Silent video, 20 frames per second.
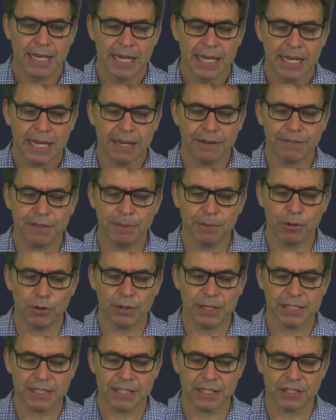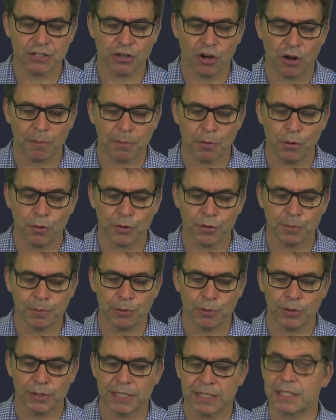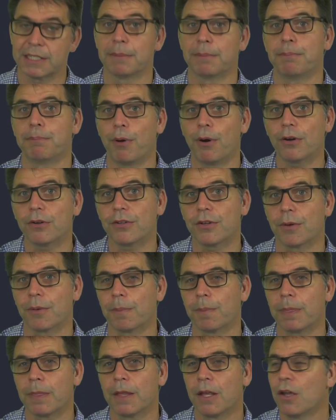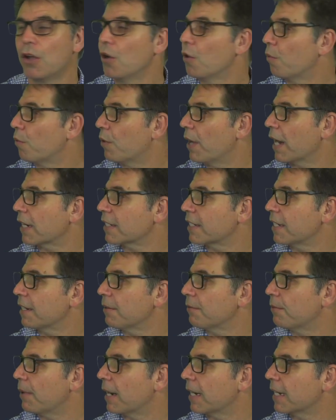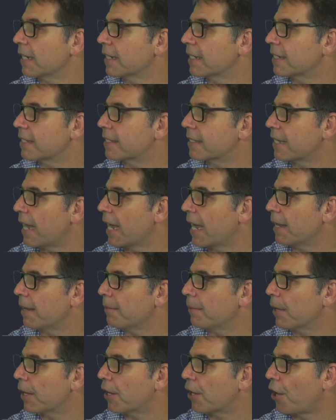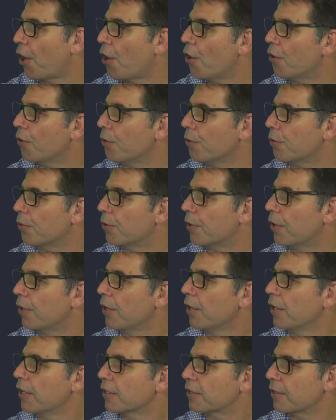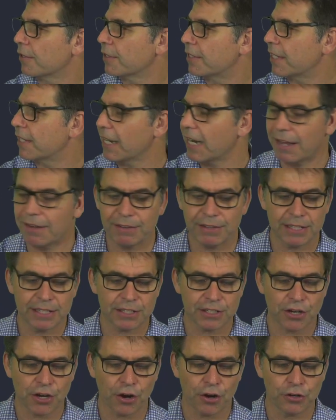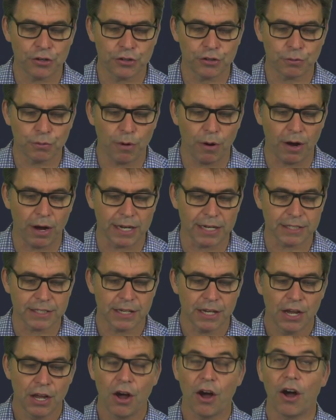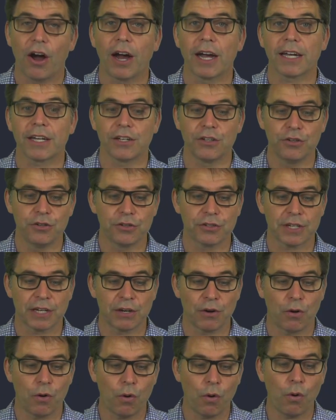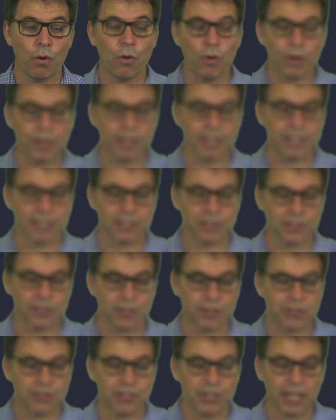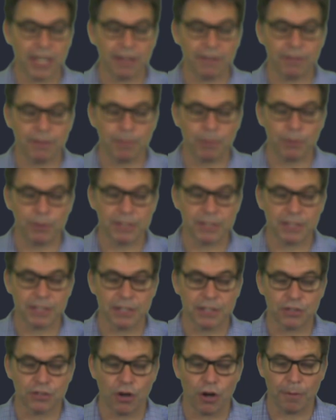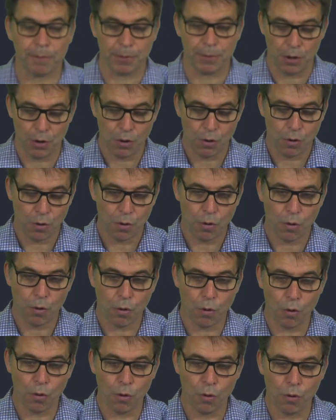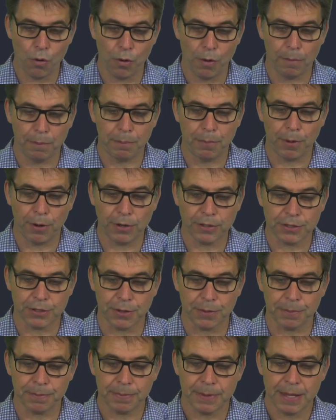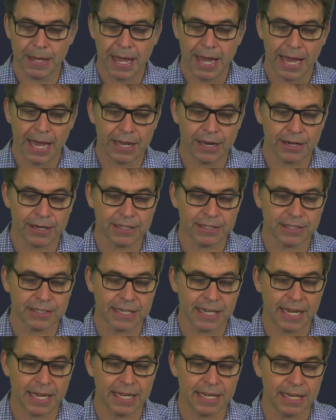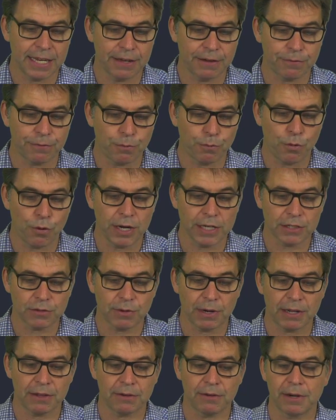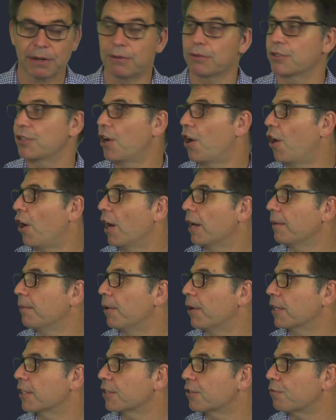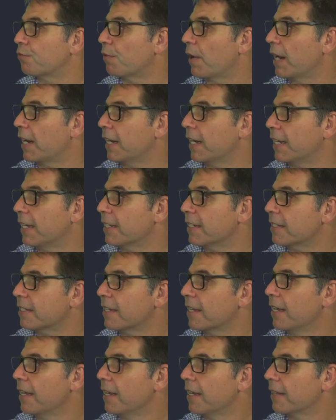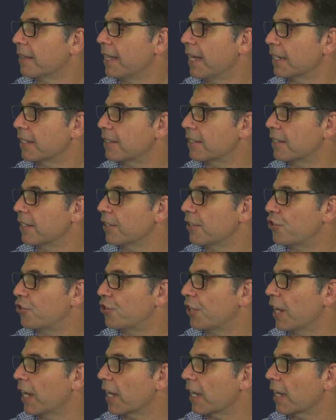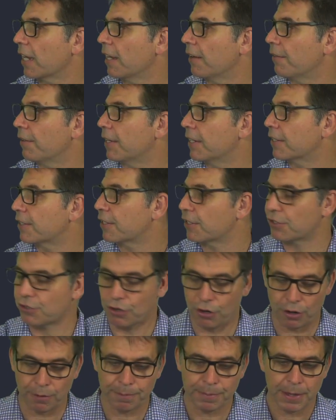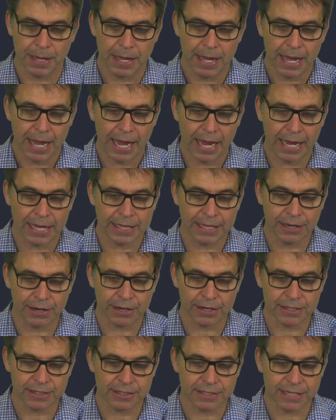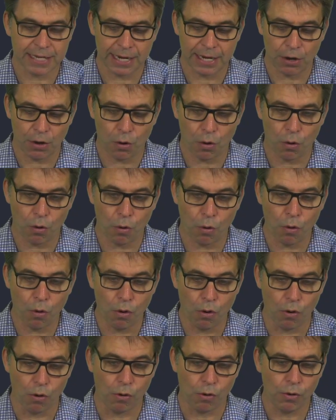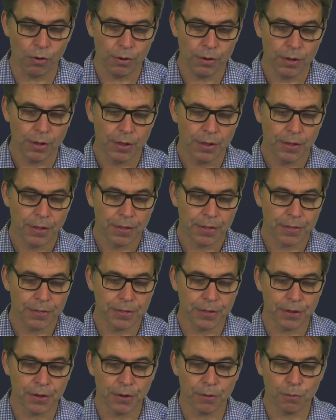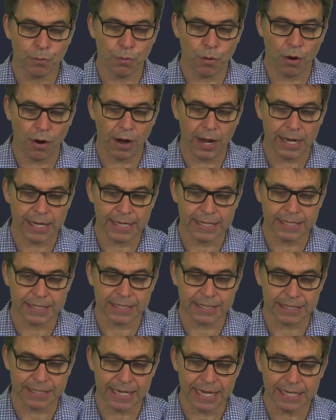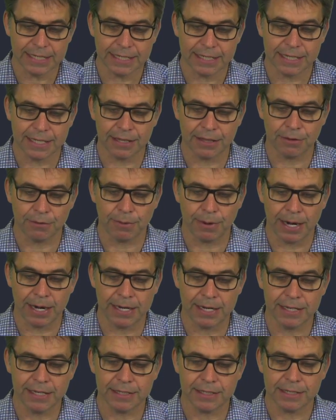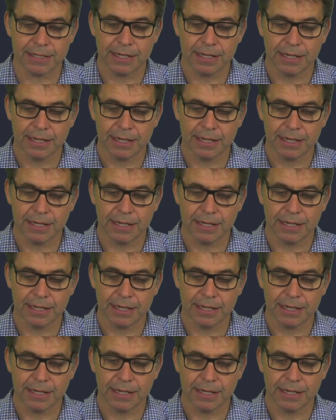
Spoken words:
if the ball hits the top or the ball hits the bottom, we're actually running the same code. So instead of having this code twice, I can use an OR condition. So check if the ball hits the top or bottom, and I can say if y is greater than or equal to height minus radius, that's the check if it hits the top. And then I can say or the y is less than the radius,